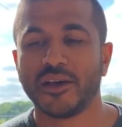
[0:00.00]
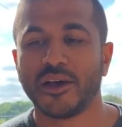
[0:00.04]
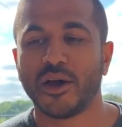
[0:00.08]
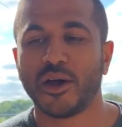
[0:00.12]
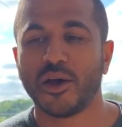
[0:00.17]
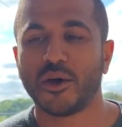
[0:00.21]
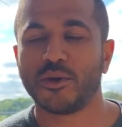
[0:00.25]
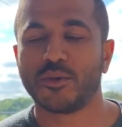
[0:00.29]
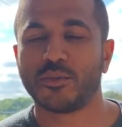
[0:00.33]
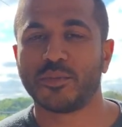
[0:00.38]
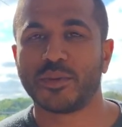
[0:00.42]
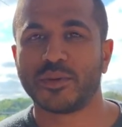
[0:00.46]

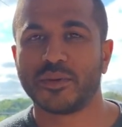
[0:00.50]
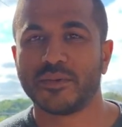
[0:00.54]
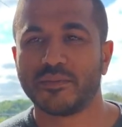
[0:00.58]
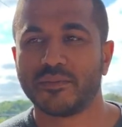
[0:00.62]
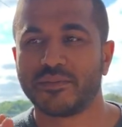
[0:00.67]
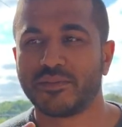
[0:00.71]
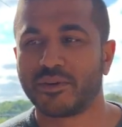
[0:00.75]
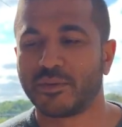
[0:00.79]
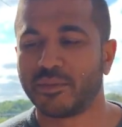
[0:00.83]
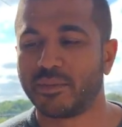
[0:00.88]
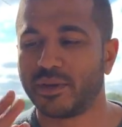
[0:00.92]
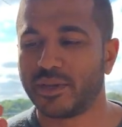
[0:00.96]
open,
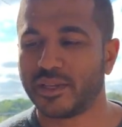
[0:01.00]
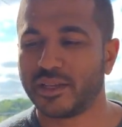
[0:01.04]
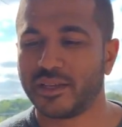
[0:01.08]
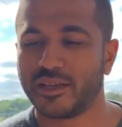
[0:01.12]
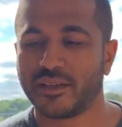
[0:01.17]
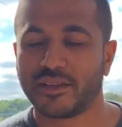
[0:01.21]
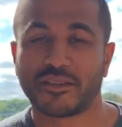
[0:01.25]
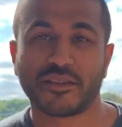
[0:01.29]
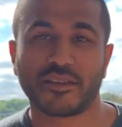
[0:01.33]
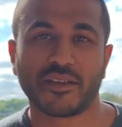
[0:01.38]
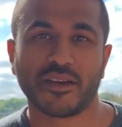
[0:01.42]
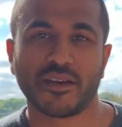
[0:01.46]
probably a
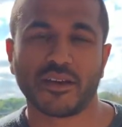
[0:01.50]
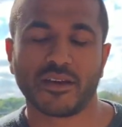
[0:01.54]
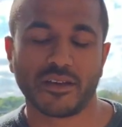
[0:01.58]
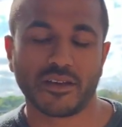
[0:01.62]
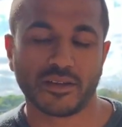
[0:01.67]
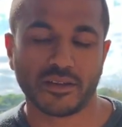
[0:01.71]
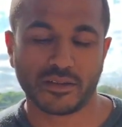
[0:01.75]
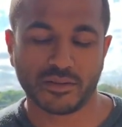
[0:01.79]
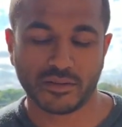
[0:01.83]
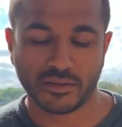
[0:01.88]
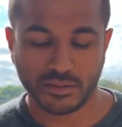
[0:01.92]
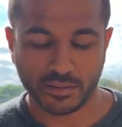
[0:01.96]

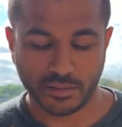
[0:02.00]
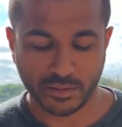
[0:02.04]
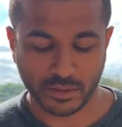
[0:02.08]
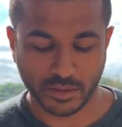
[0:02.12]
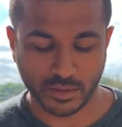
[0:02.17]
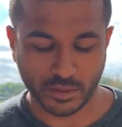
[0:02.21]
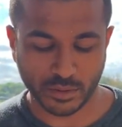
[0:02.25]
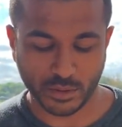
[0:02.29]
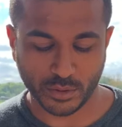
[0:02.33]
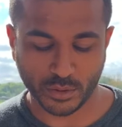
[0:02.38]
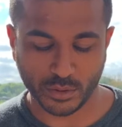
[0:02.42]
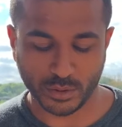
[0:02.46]
third
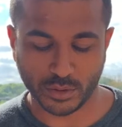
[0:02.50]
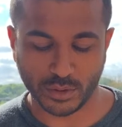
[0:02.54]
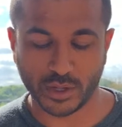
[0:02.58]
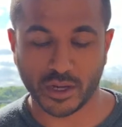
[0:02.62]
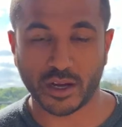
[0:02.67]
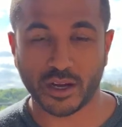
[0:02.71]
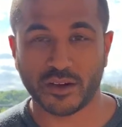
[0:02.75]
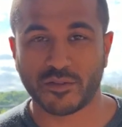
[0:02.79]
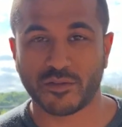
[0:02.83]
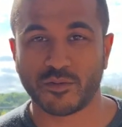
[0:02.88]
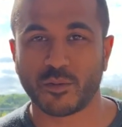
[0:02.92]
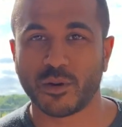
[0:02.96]
or
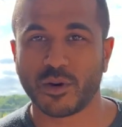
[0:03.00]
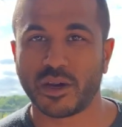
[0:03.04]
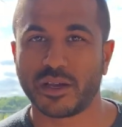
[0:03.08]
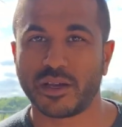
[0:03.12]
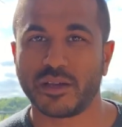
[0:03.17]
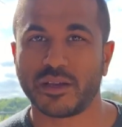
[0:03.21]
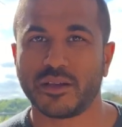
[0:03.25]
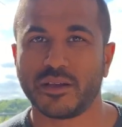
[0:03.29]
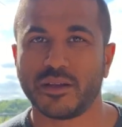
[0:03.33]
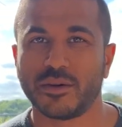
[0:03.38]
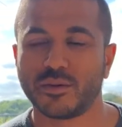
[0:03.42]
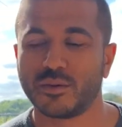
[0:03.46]

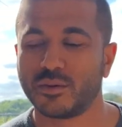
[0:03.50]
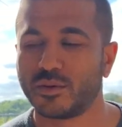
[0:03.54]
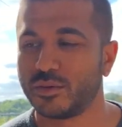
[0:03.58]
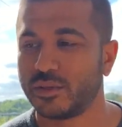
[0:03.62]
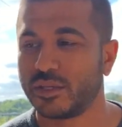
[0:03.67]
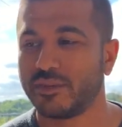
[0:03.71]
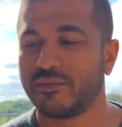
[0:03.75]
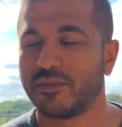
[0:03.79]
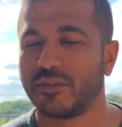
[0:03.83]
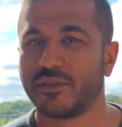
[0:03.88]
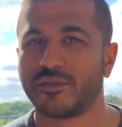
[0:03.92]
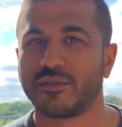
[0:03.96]
halfway or
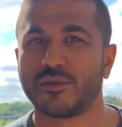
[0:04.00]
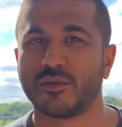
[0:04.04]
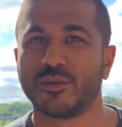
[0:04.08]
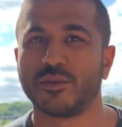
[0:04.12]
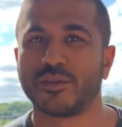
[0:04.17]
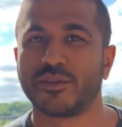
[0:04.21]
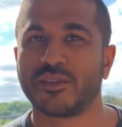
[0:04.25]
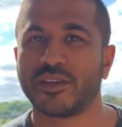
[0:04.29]
even the full